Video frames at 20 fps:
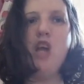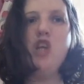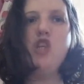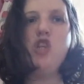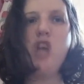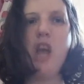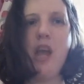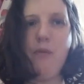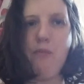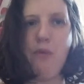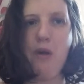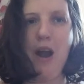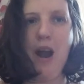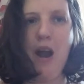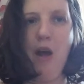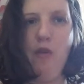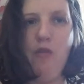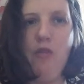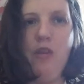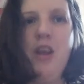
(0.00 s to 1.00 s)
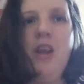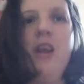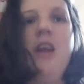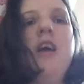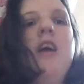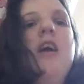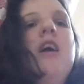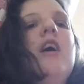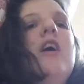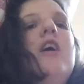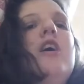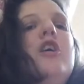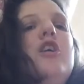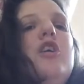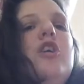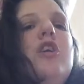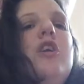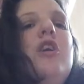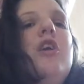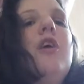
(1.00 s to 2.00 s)
Jay Brown,
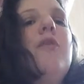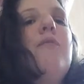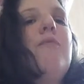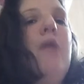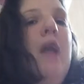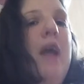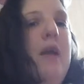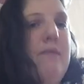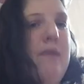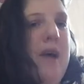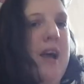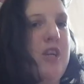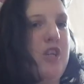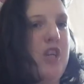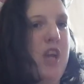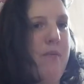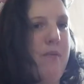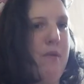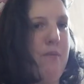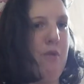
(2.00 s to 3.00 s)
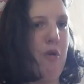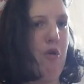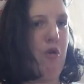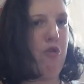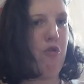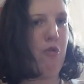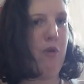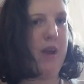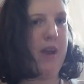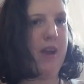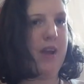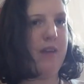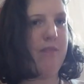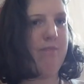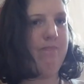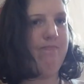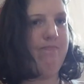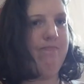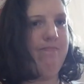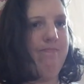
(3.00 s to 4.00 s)
played by Jamie Borthwick.
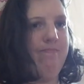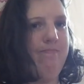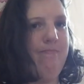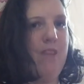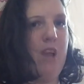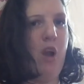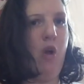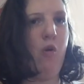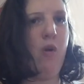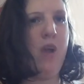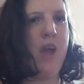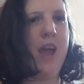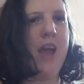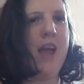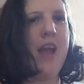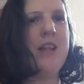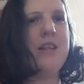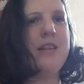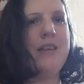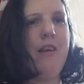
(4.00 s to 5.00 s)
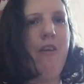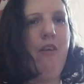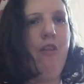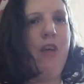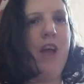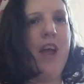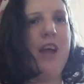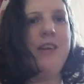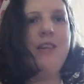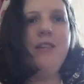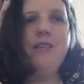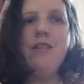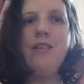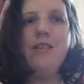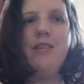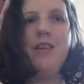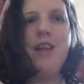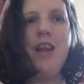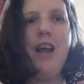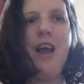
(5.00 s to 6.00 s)
Okay, until then,
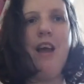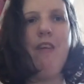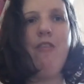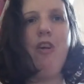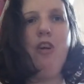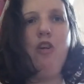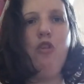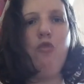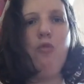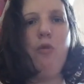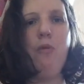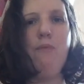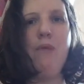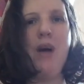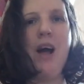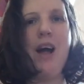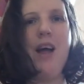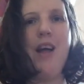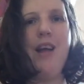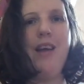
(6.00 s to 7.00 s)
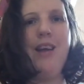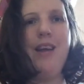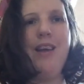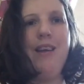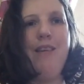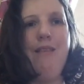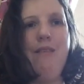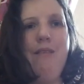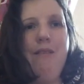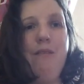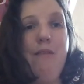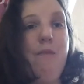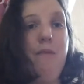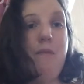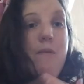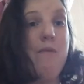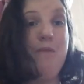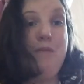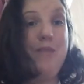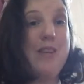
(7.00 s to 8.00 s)
have a good one, back.
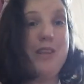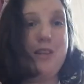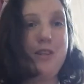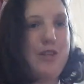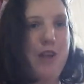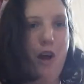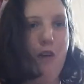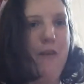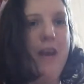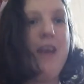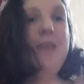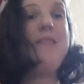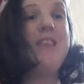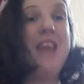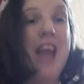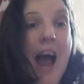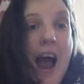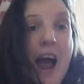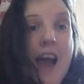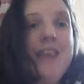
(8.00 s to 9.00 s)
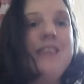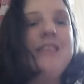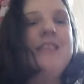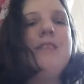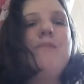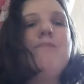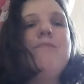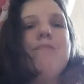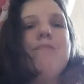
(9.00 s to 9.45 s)
Sorry, guys.